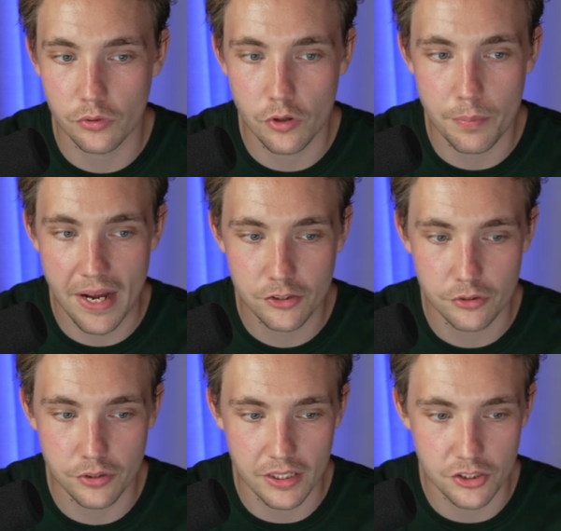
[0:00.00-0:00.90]
go back to
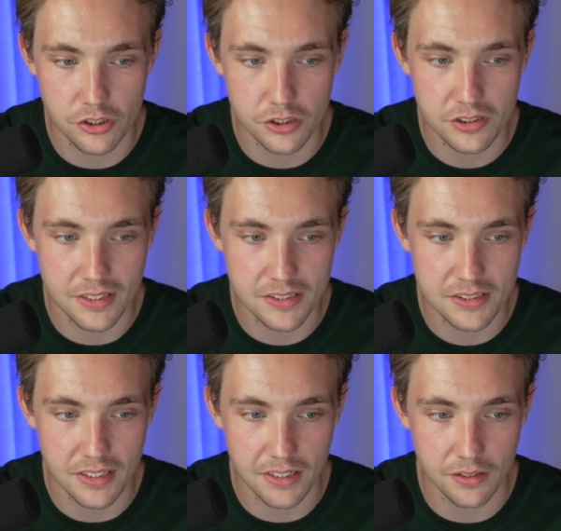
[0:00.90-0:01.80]
it in just a
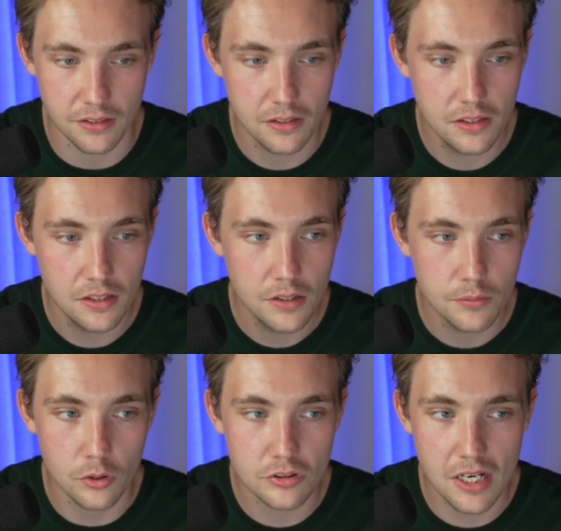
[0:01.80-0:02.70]
second.
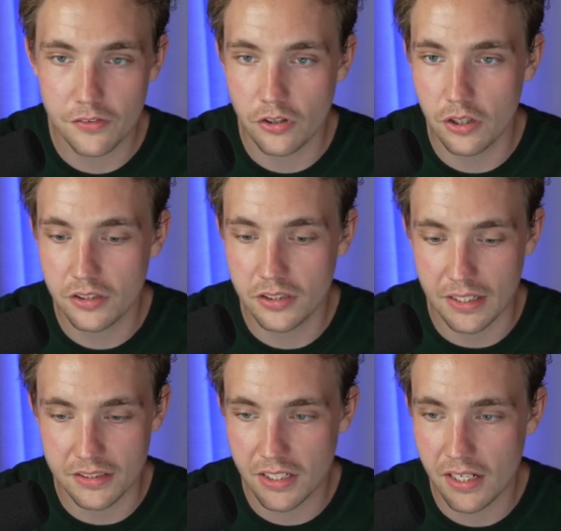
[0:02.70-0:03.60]
We also have Content
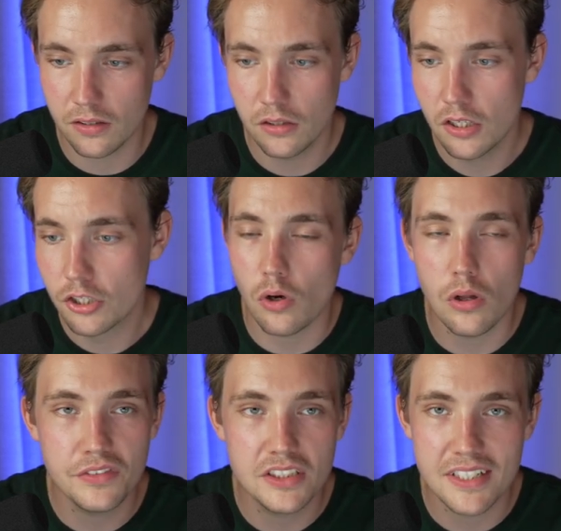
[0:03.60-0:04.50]
at Scale. All
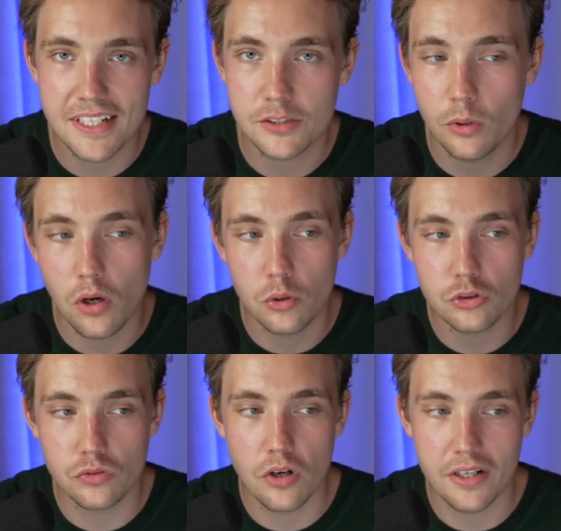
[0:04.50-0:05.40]
of these checks will also
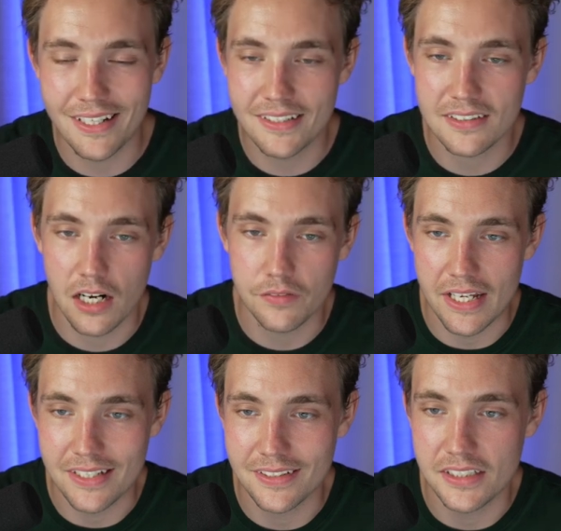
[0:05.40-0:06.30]
run inside of
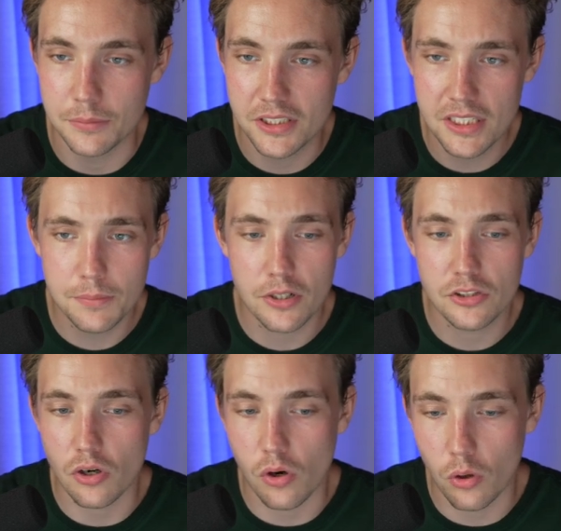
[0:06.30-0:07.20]
EssayGPT, but
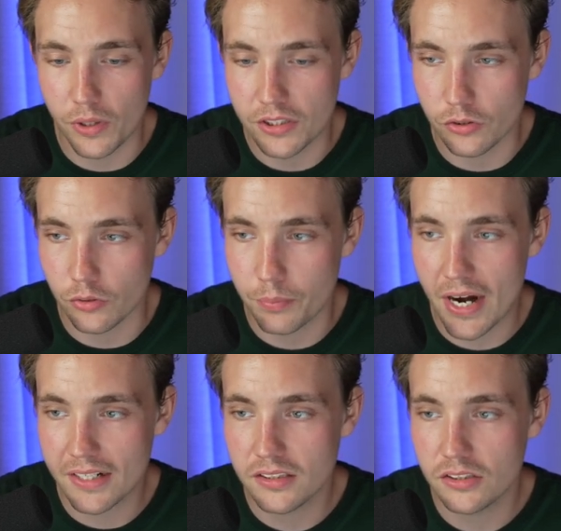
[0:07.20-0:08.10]
it's always a good
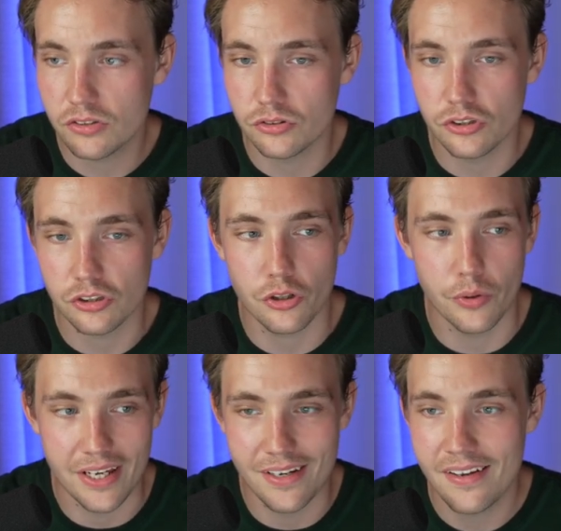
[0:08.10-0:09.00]
practice to just go
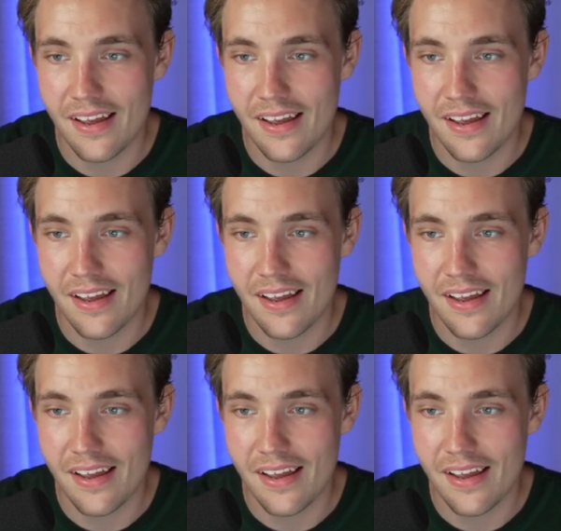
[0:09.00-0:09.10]
in